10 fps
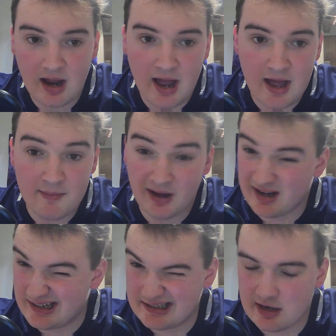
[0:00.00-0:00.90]
and I
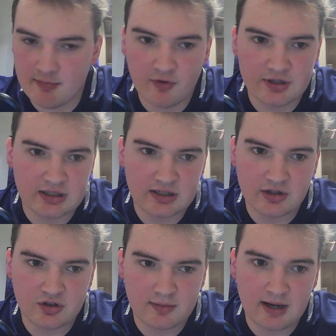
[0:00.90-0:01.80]
think I said it before the Six
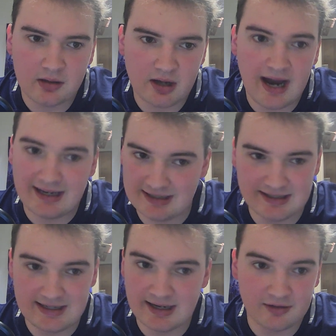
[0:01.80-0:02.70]
Nations as well, I can
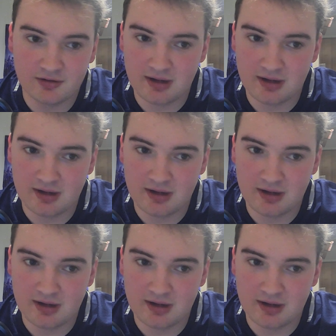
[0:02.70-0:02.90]
see England.